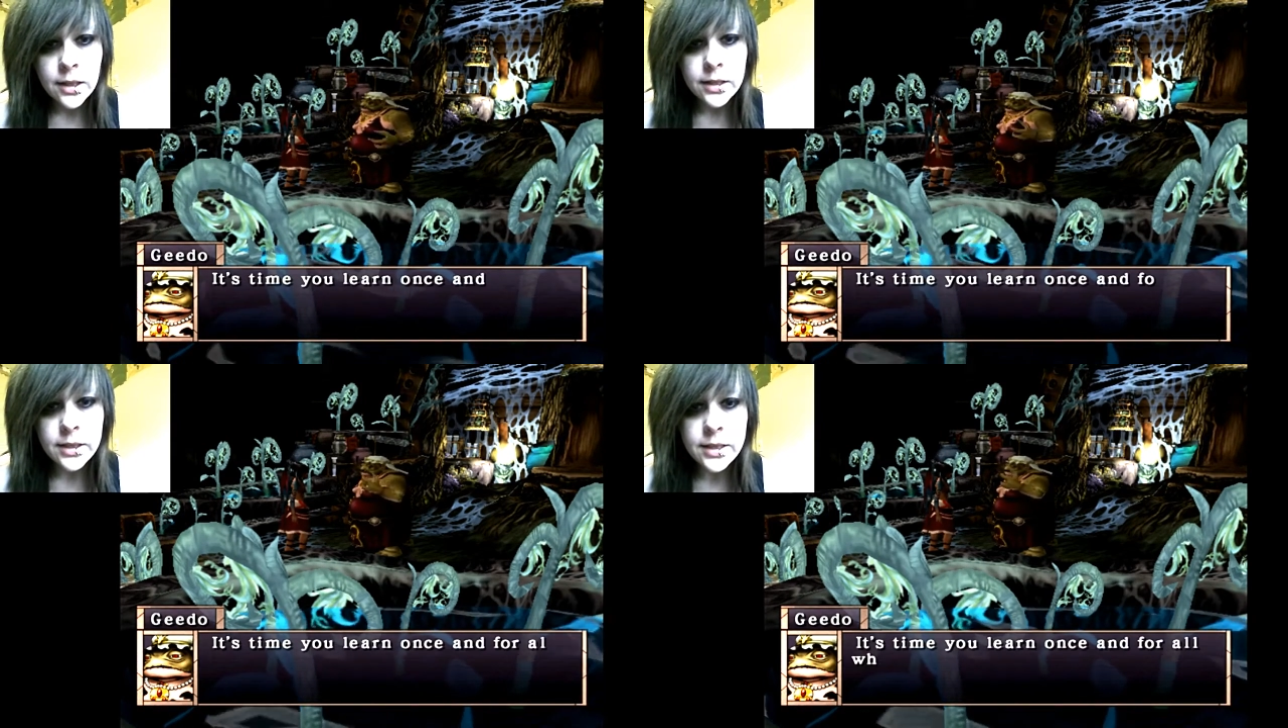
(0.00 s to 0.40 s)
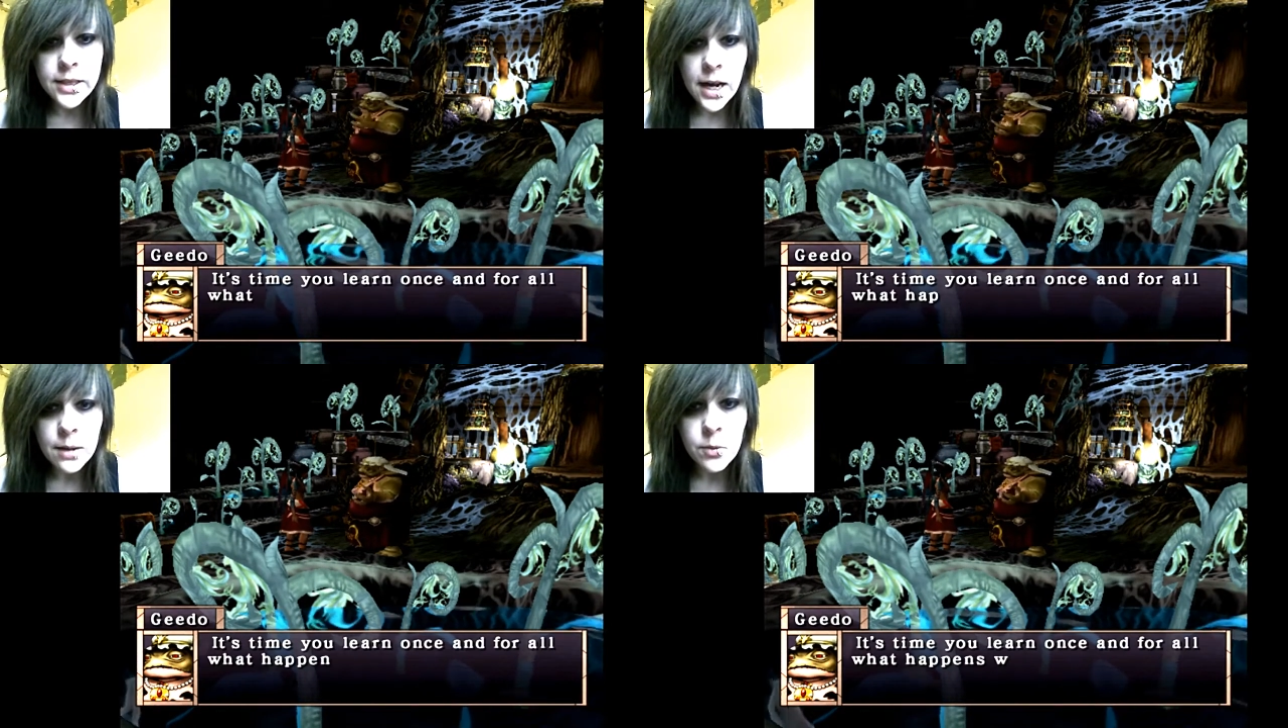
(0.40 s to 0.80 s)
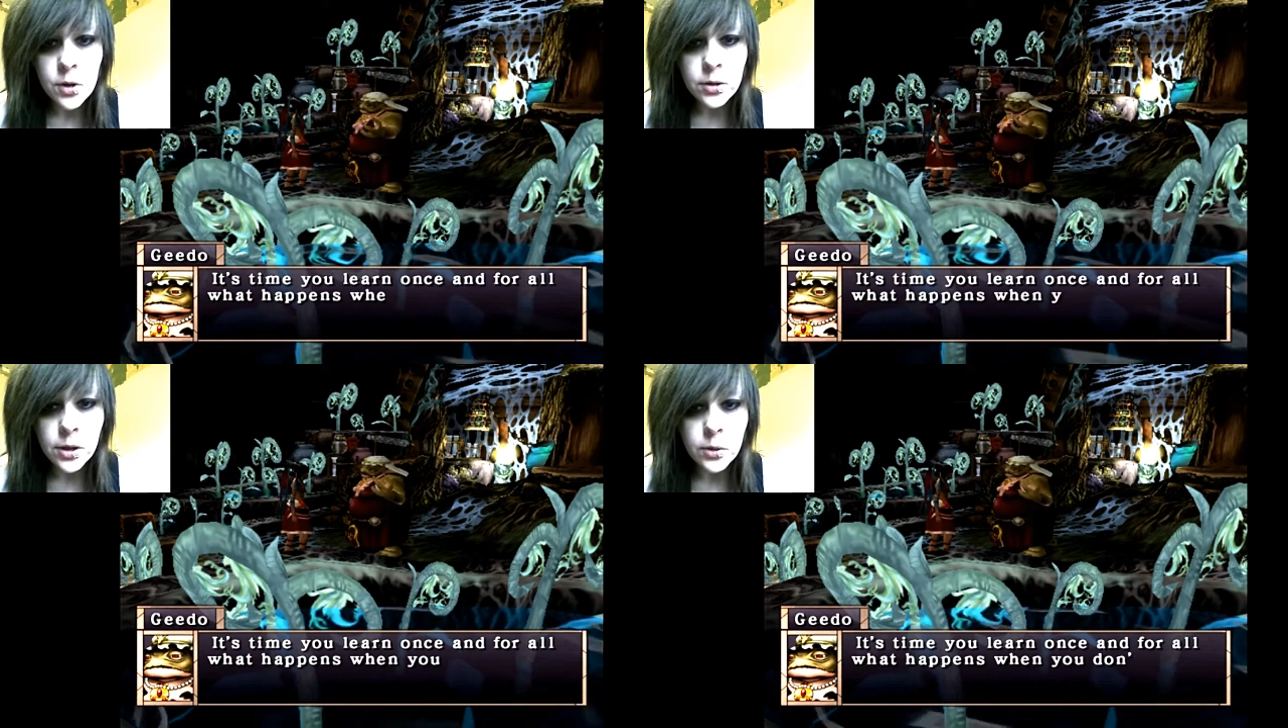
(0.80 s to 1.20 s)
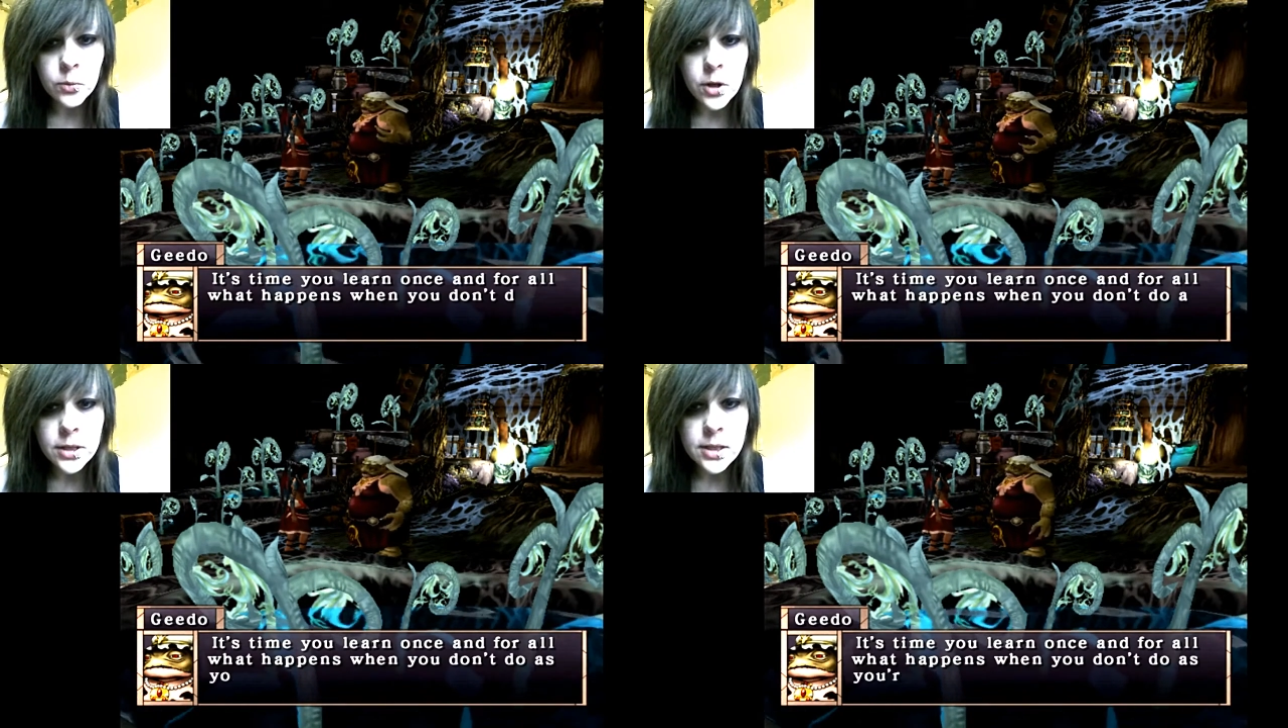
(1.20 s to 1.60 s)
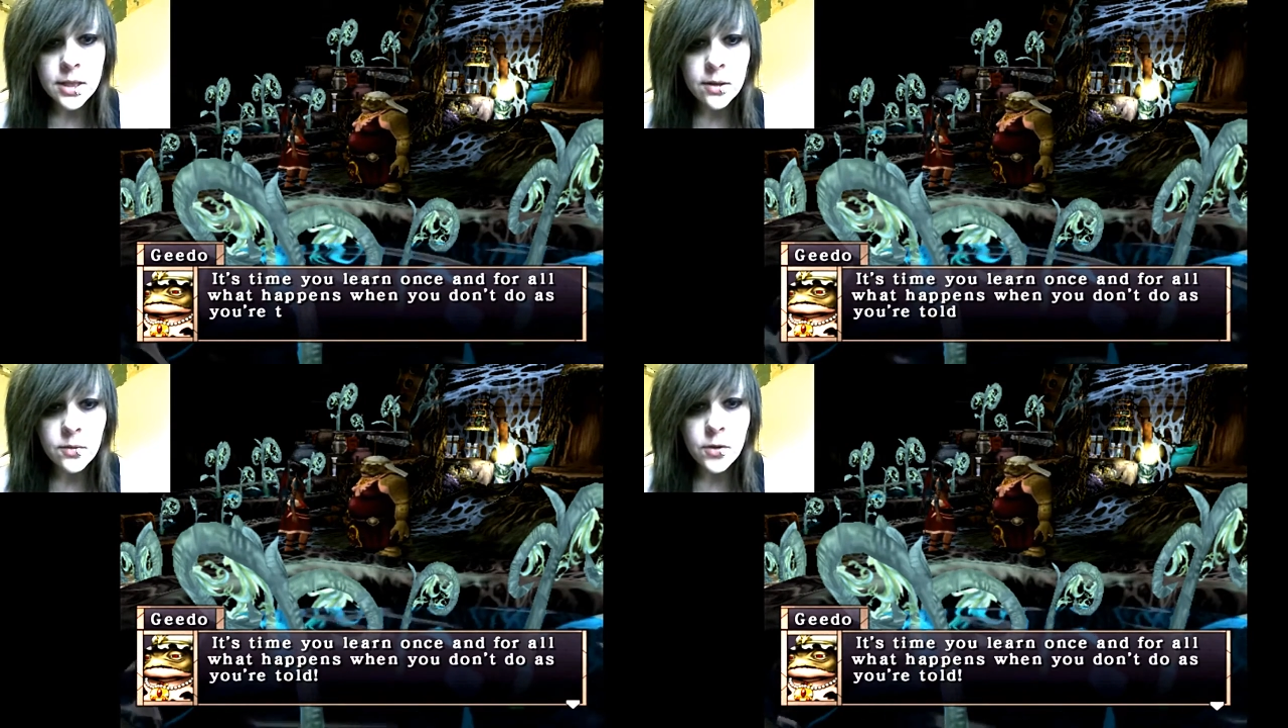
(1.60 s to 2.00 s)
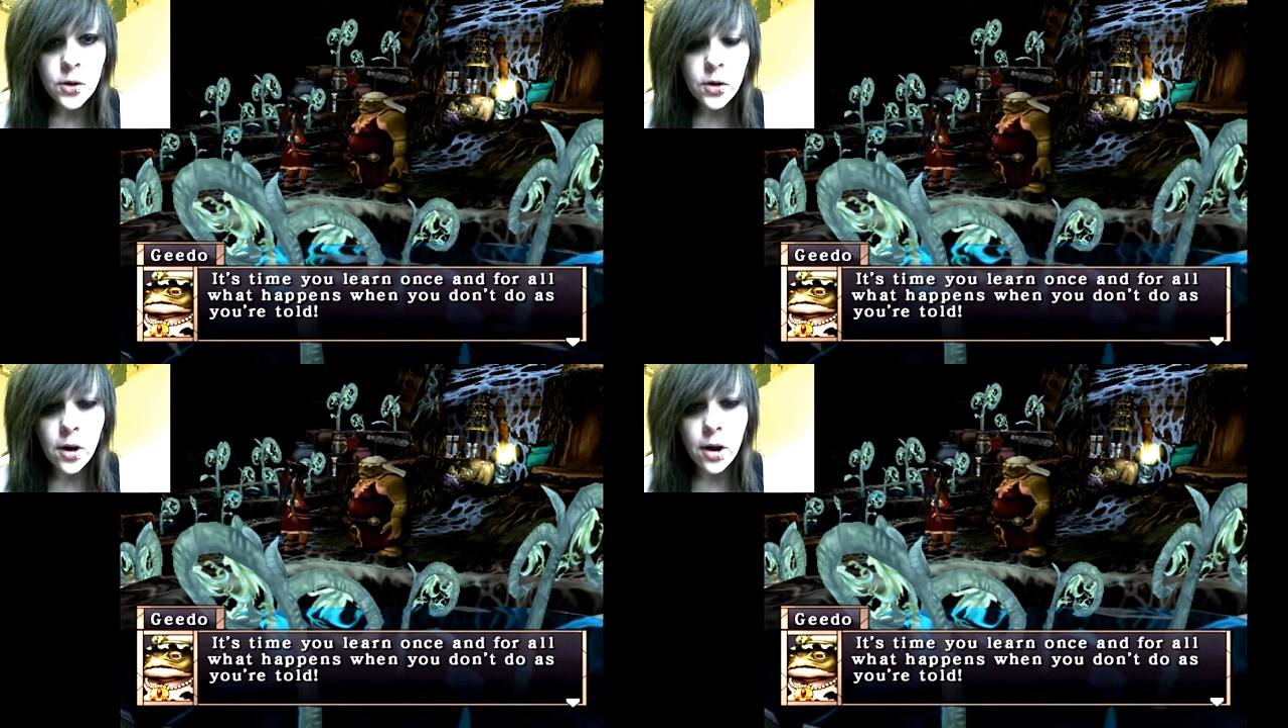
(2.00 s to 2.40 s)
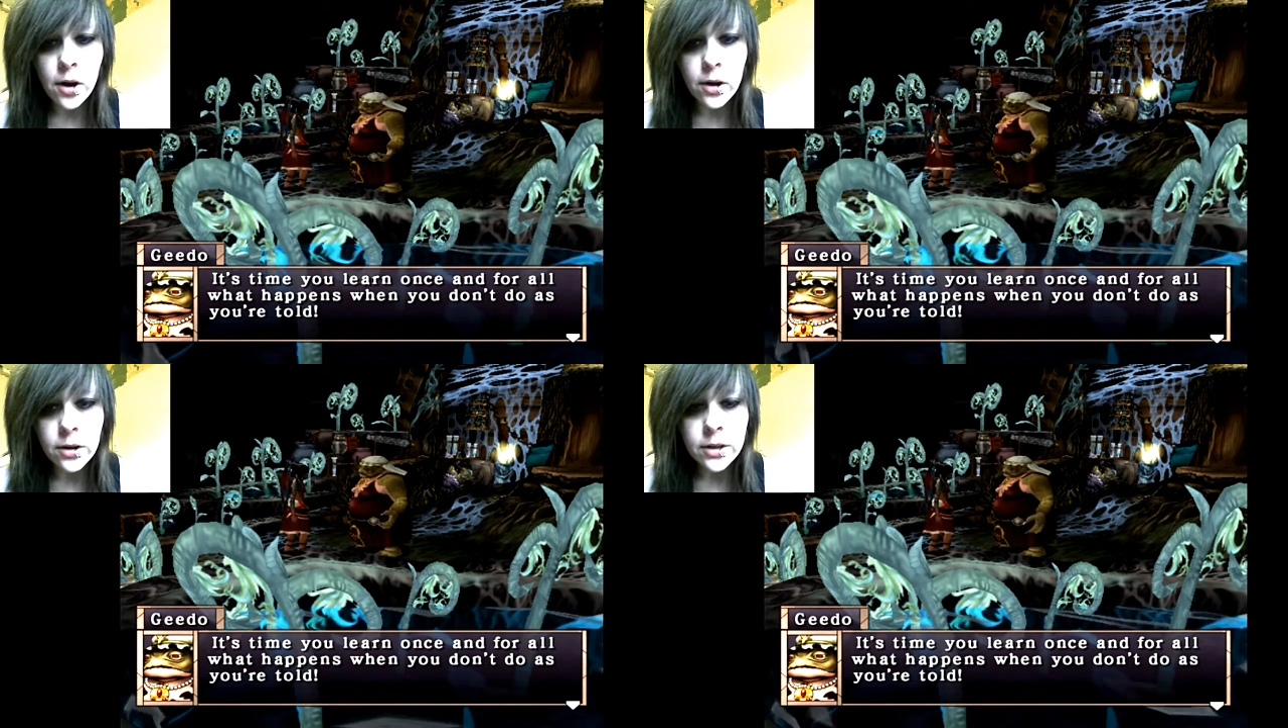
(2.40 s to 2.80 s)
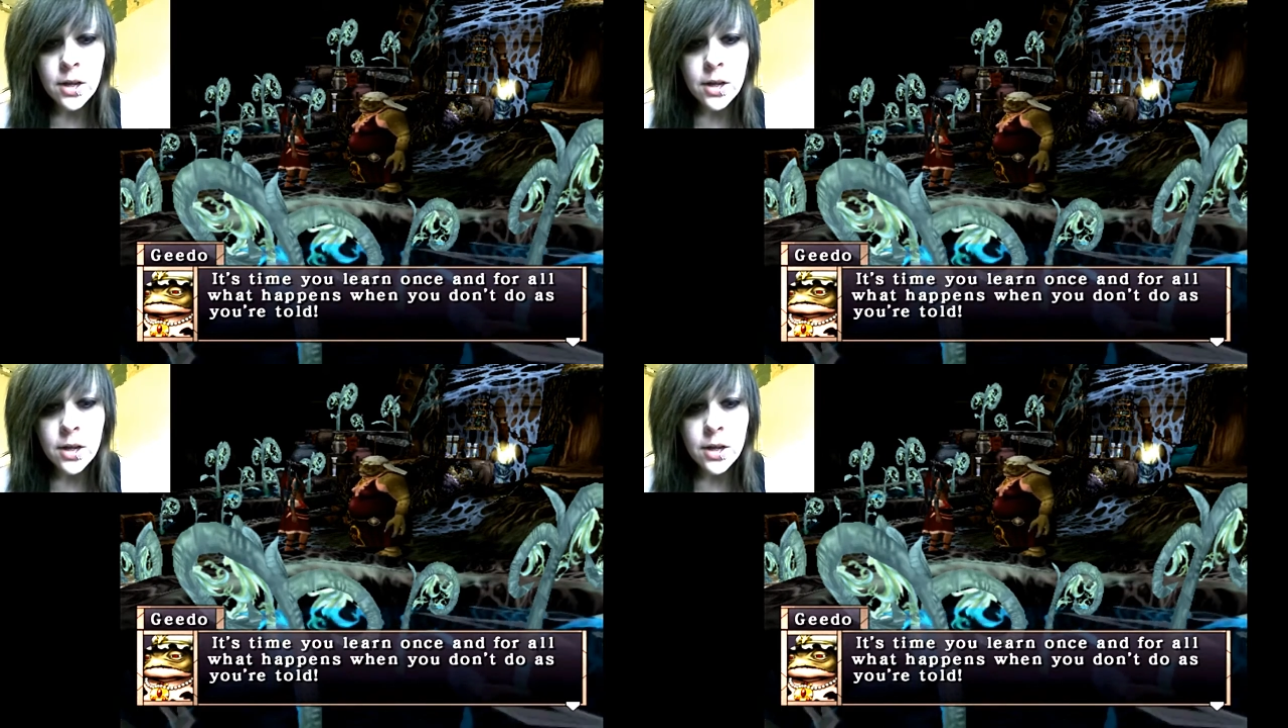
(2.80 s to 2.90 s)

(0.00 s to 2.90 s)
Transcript: It's time you learn once and for all